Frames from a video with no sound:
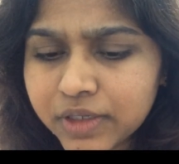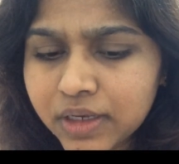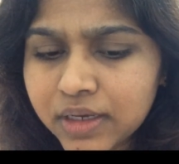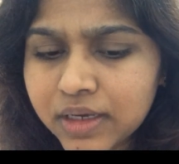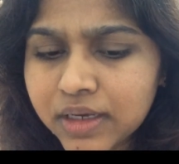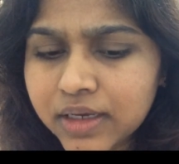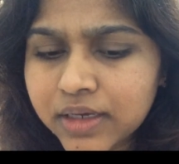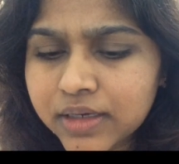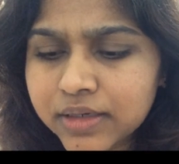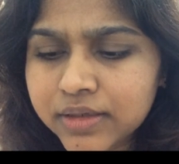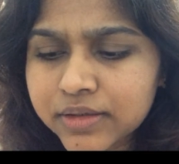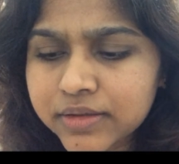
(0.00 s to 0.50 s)

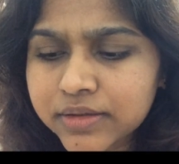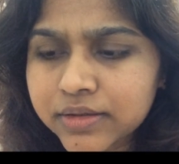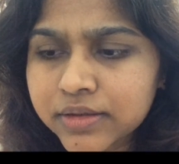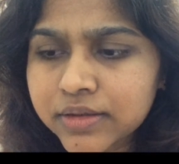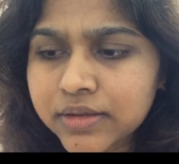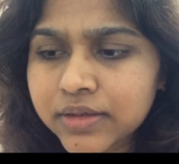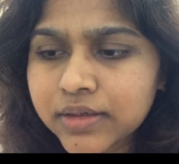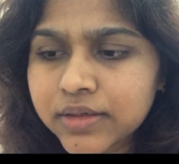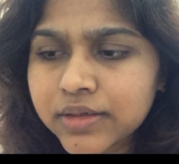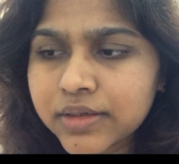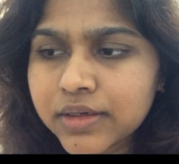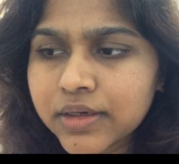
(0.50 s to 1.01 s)
and
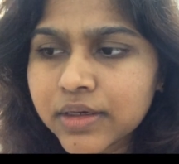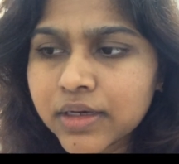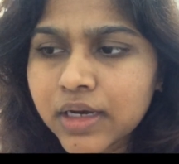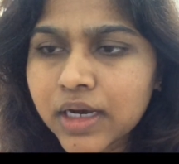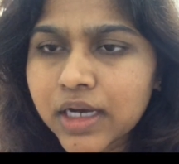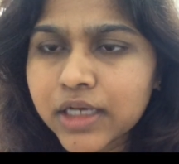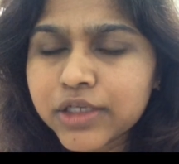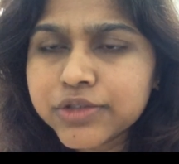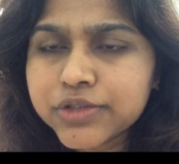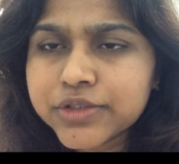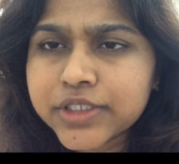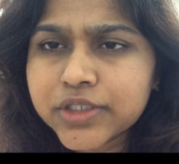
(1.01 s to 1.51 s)

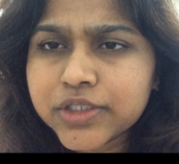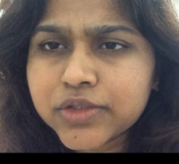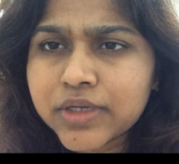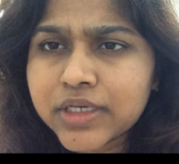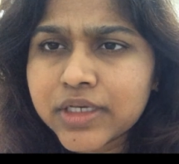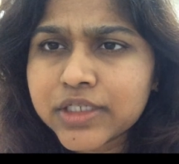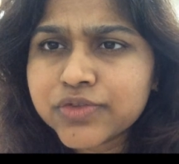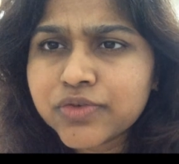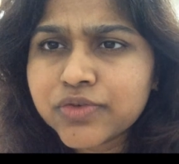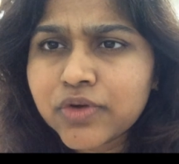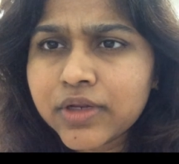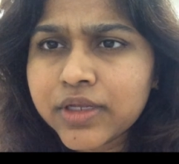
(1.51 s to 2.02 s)
I used it to
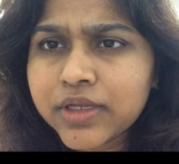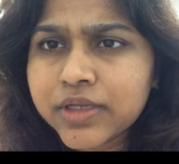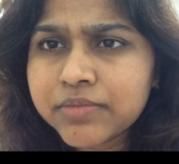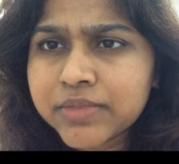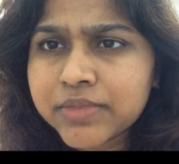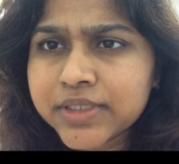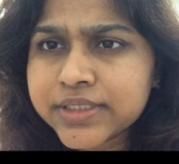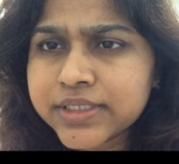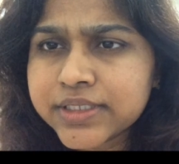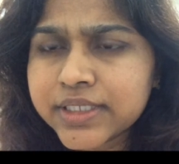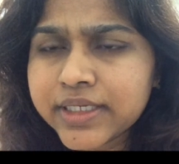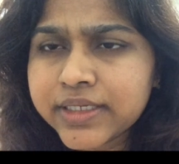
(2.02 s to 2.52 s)
exfoliate
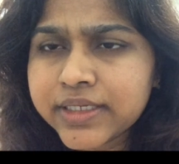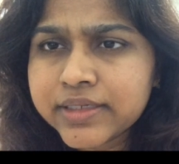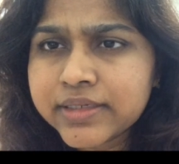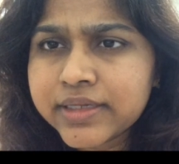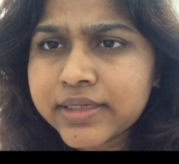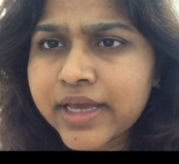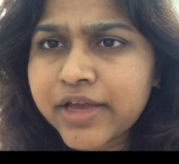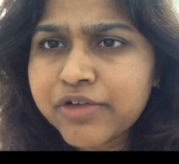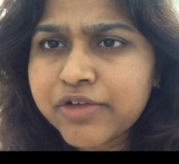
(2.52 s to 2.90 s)
my skin